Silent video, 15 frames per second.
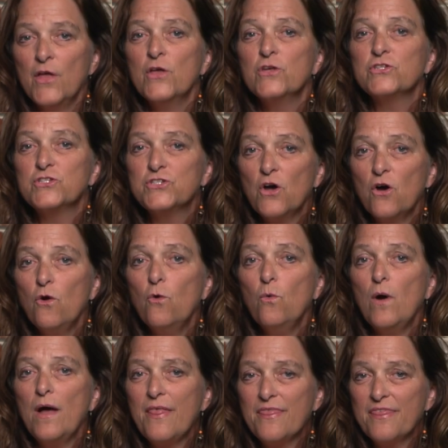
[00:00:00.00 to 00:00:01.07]
so
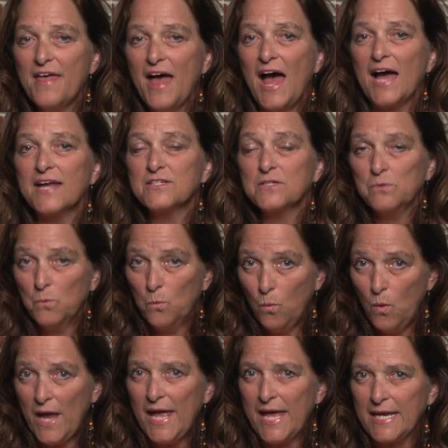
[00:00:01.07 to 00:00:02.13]
that
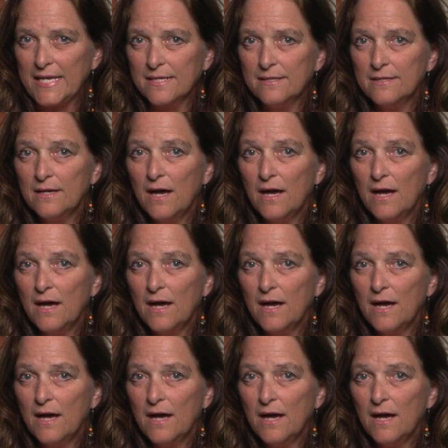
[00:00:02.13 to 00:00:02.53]
when